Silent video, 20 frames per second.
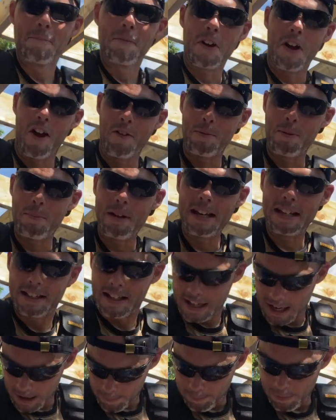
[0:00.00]
I've been meaning to
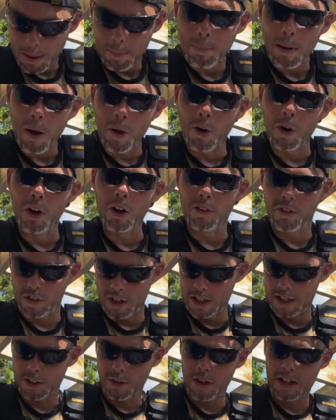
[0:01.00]
get a big belt hook for
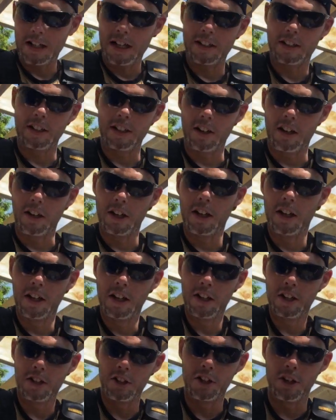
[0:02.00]
this so I can actually, you know,
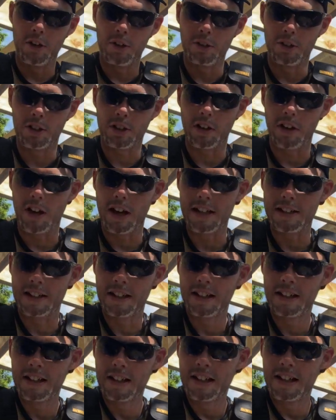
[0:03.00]
utilise
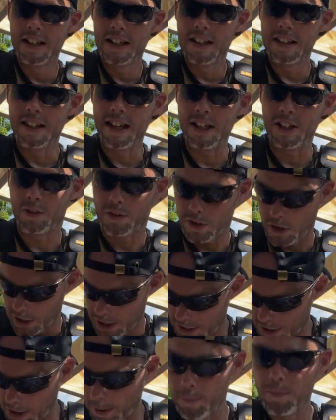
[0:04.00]
this for
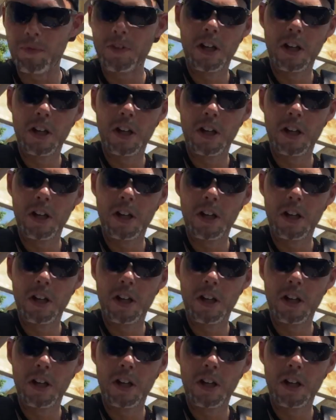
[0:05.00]
hooking on.